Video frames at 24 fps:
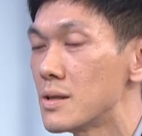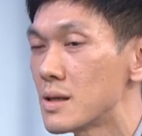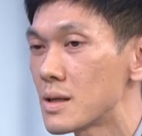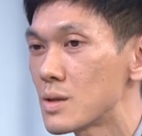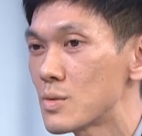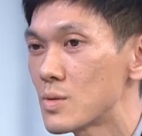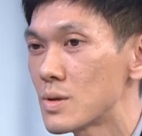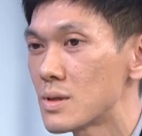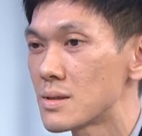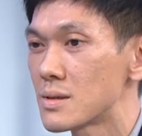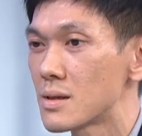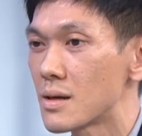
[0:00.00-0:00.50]
in
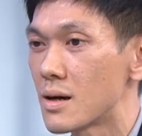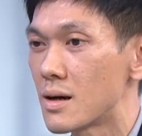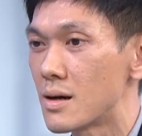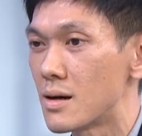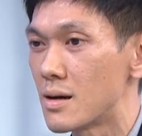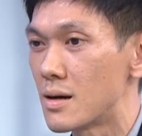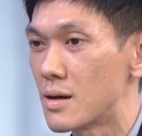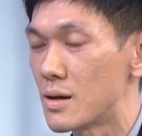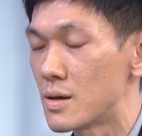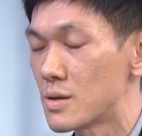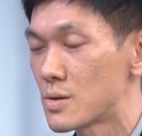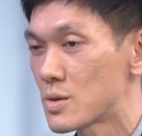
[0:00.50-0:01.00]
other words,
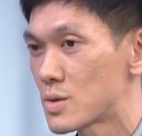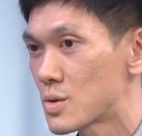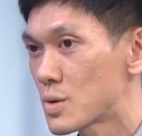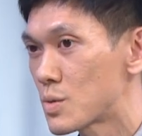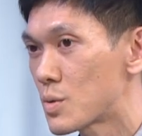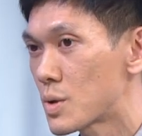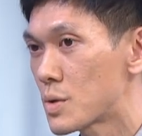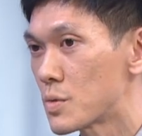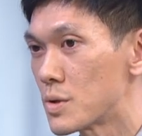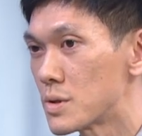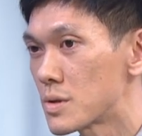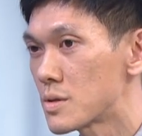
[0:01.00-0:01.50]
uh, so
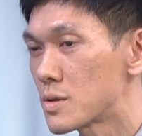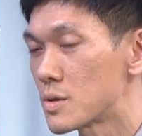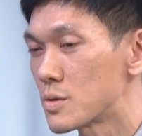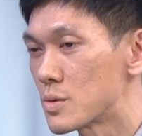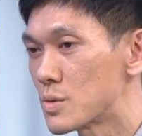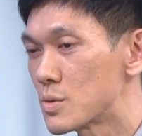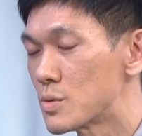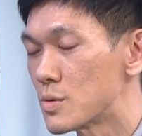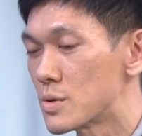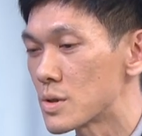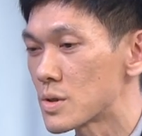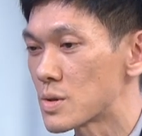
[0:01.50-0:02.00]
what we wanted to
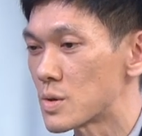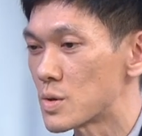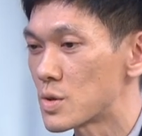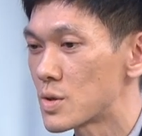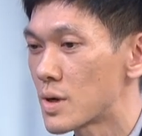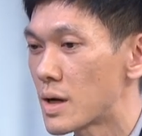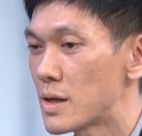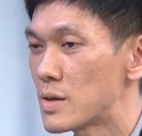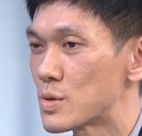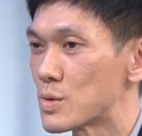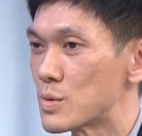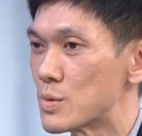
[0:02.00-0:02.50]
do was to
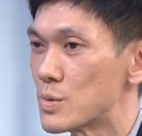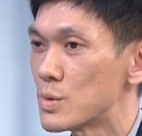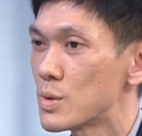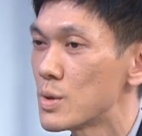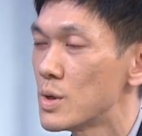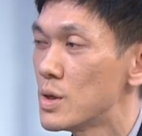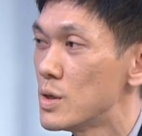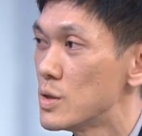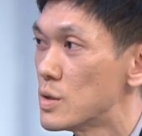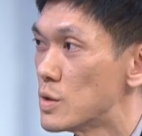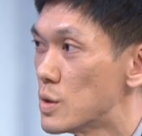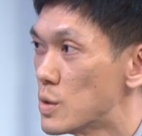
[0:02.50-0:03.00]
try to
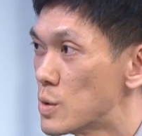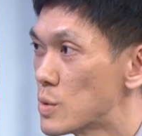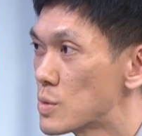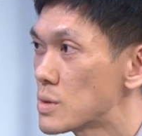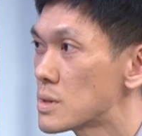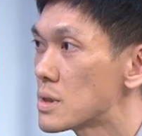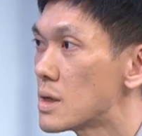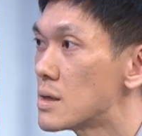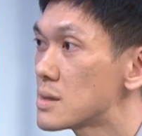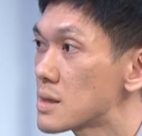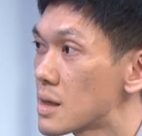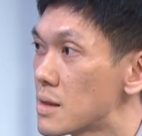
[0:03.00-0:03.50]

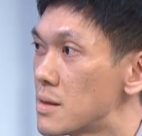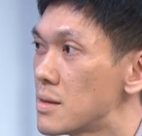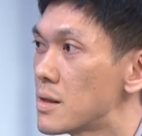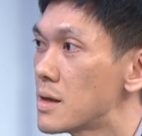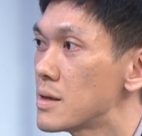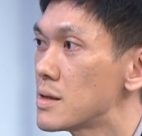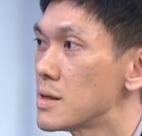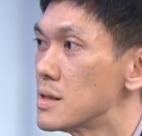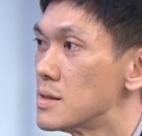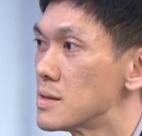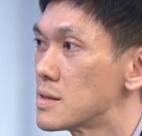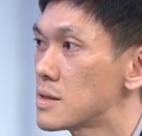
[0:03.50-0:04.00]
use
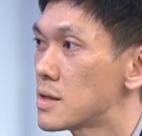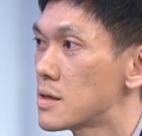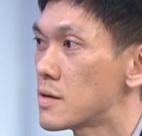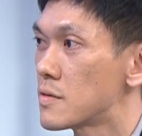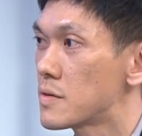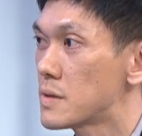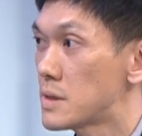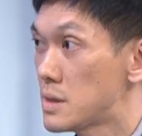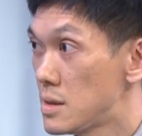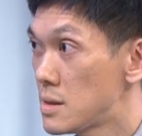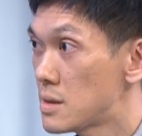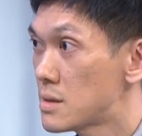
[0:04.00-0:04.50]
sunlight instead of
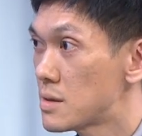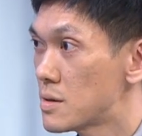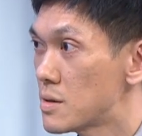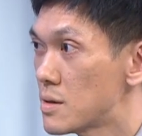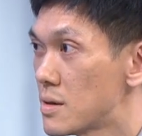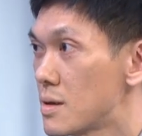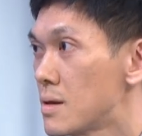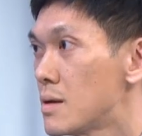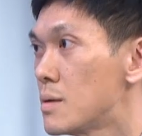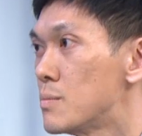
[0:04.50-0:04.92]
heat,